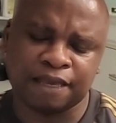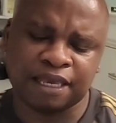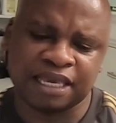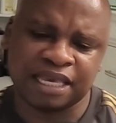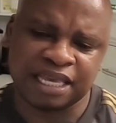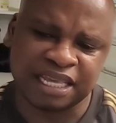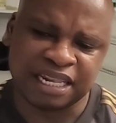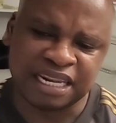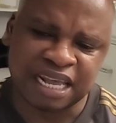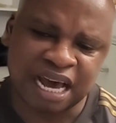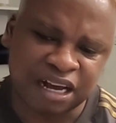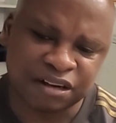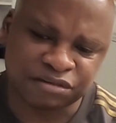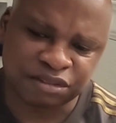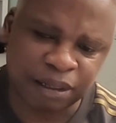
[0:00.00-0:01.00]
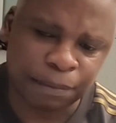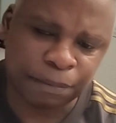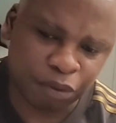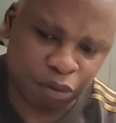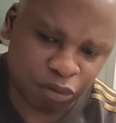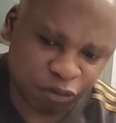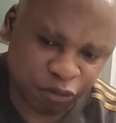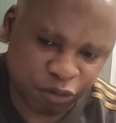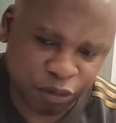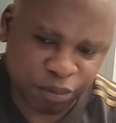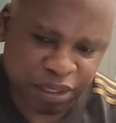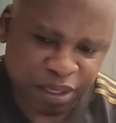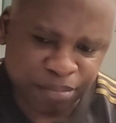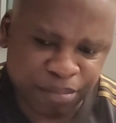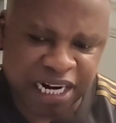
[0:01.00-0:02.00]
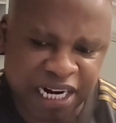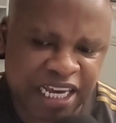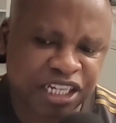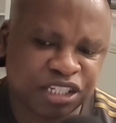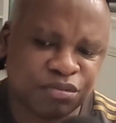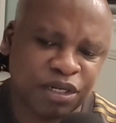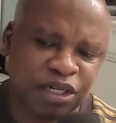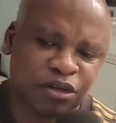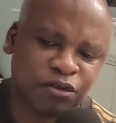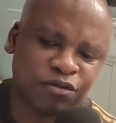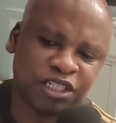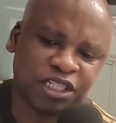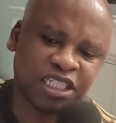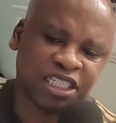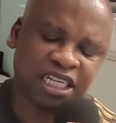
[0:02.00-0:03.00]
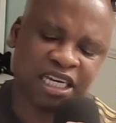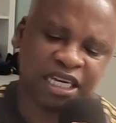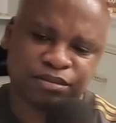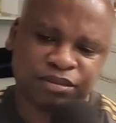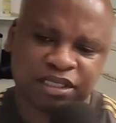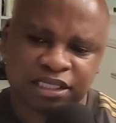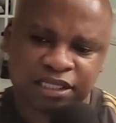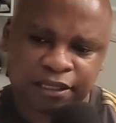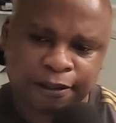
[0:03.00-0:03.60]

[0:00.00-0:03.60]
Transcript: enough support from the management of the teams.